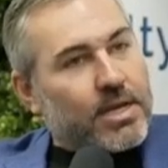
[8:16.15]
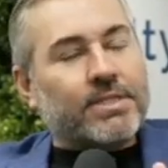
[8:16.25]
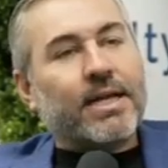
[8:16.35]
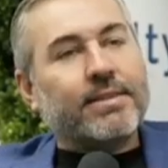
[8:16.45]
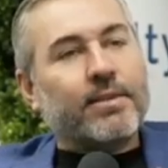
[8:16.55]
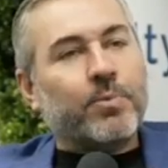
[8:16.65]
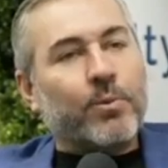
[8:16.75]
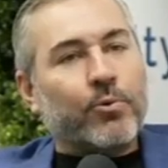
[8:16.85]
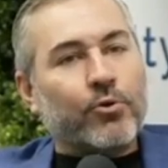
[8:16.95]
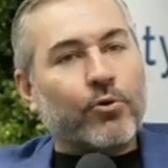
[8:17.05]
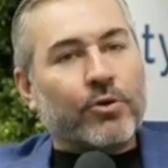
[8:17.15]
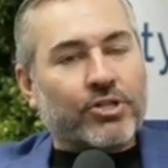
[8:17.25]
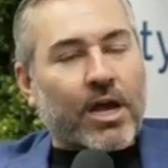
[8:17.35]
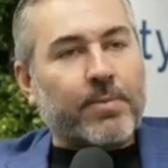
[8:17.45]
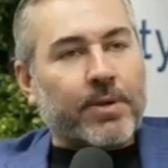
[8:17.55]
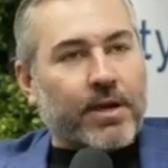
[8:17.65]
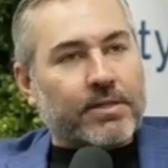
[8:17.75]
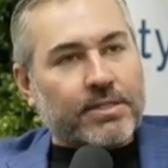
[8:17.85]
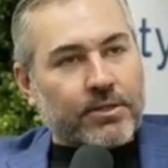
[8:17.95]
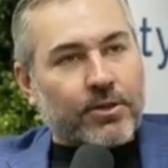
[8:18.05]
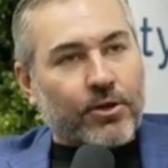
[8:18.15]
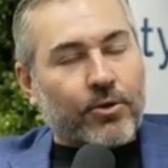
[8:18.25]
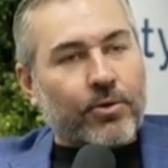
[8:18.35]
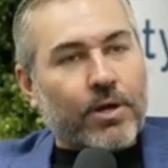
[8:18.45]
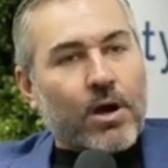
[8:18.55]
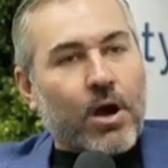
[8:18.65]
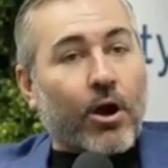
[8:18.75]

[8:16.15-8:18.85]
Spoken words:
So it's not that people who are shopping on Zillow